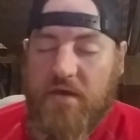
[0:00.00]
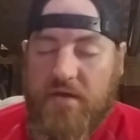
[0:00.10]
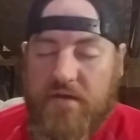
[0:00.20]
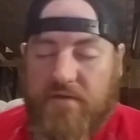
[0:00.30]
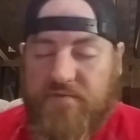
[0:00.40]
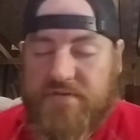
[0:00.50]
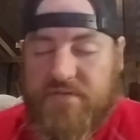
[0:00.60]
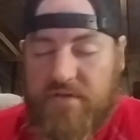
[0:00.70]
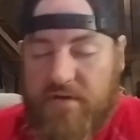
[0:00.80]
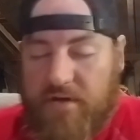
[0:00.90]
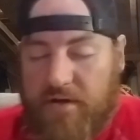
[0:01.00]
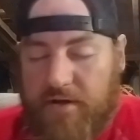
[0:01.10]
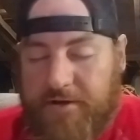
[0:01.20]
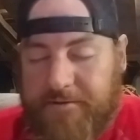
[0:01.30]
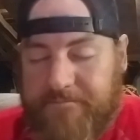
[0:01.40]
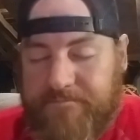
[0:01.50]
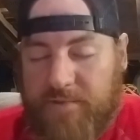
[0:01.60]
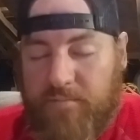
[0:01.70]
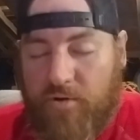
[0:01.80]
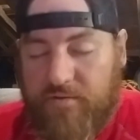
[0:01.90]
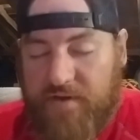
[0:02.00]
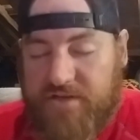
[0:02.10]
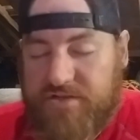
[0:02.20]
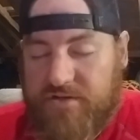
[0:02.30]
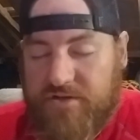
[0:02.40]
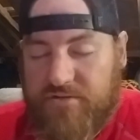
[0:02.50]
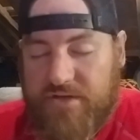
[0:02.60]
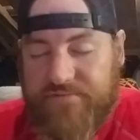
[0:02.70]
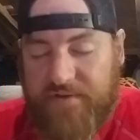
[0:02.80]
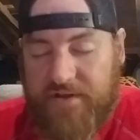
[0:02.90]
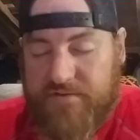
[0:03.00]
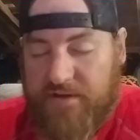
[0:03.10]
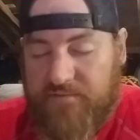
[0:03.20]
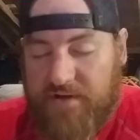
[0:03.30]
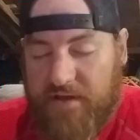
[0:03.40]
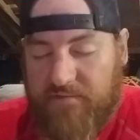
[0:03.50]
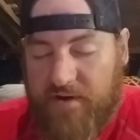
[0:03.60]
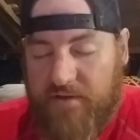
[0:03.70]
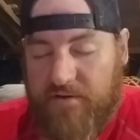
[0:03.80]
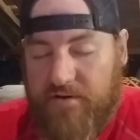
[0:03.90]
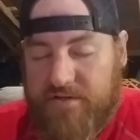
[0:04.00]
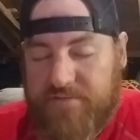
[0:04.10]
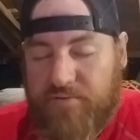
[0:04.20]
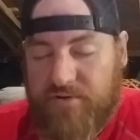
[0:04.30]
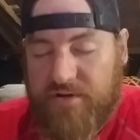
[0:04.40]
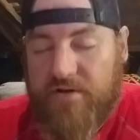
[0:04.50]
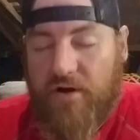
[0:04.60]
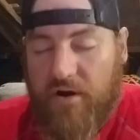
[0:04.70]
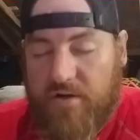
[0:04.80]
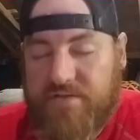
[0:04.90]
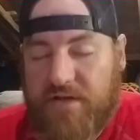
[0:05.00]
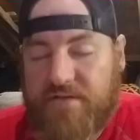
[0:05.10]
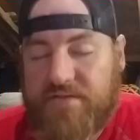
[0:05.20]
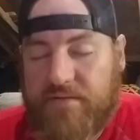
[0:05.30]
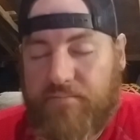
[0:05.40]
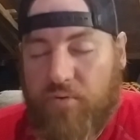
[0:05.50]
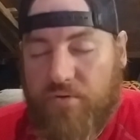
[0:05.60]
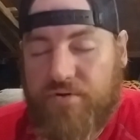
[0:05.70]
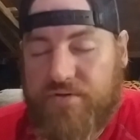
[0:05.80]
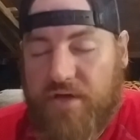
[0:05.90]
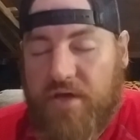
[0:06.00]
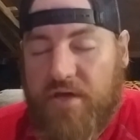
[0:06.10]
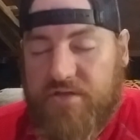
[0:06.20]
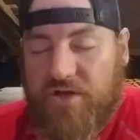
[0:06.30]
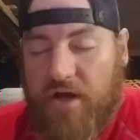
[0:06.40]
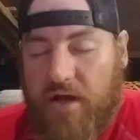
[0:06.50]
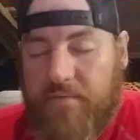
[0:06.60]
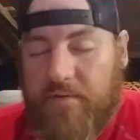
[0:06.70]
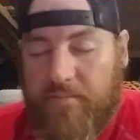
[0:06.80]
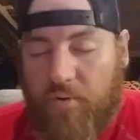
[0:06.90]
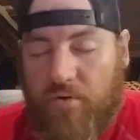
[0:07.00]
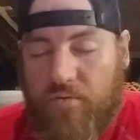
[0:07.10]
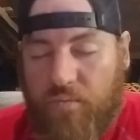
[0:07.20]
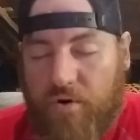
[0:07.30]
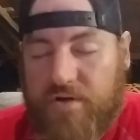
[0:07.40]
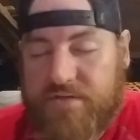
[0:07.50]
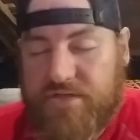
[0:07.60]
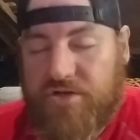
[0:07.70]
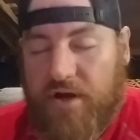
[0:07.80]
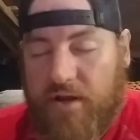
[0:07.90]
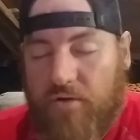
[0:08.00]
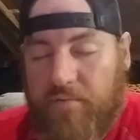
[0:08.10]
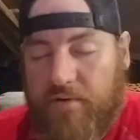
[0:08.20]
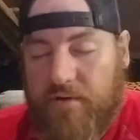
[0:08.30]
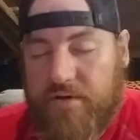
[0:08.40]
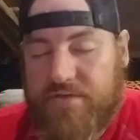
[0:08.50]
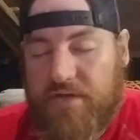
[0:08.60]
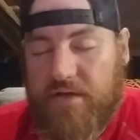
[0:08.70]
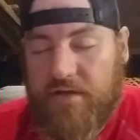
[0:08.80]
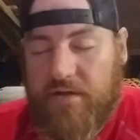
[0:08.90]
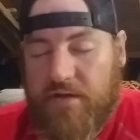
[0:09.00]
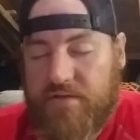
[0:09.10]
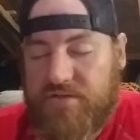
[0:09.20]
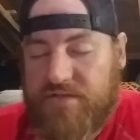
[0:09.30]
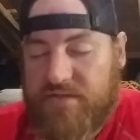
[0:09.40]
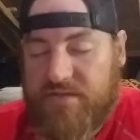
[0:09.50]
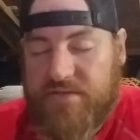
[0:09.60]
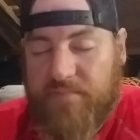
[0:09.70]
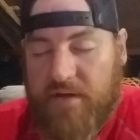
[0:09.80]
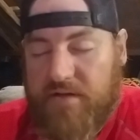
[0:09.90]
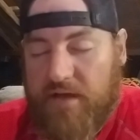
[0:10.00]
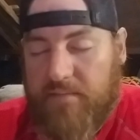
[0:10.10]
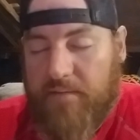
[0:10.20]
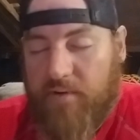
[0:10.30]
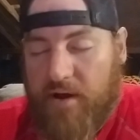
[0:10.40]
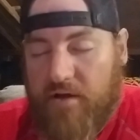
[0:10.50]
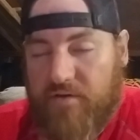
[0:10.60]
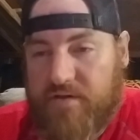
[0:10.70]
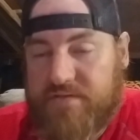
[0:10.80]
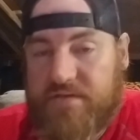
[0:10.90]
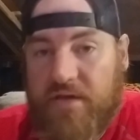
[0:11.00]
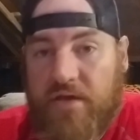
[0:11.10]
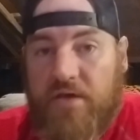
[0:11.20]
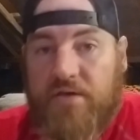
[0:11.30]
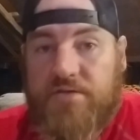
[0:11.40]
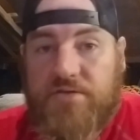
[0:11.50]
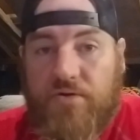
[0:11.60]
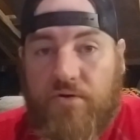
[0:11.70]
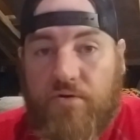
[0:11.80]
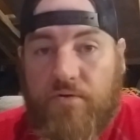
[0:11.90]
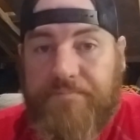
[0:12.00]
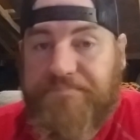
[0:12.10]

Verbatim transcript: give us the um, the motivation to do these videos every day, Father, and just put it in our hearts that it's an important job and important work to try and help others. And in Jesus' mighty name, I pray all this. So,